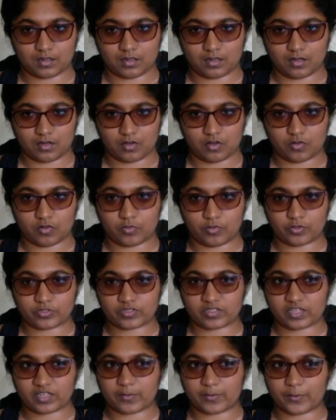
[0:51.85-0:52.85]
Almost
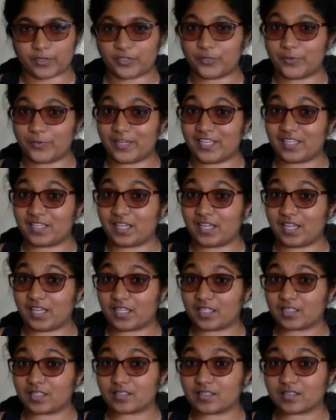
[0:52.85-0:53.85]
like when you
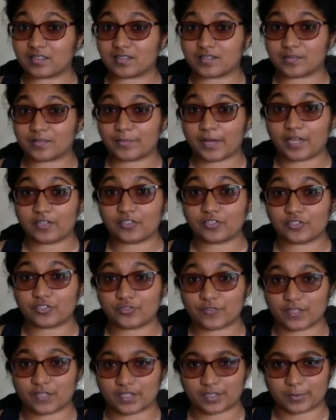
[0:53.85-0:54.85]
inhale, it's a sponge
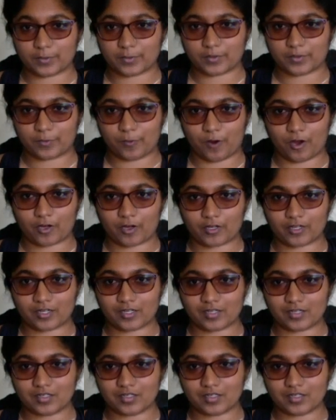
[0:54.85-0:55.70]
filling with water.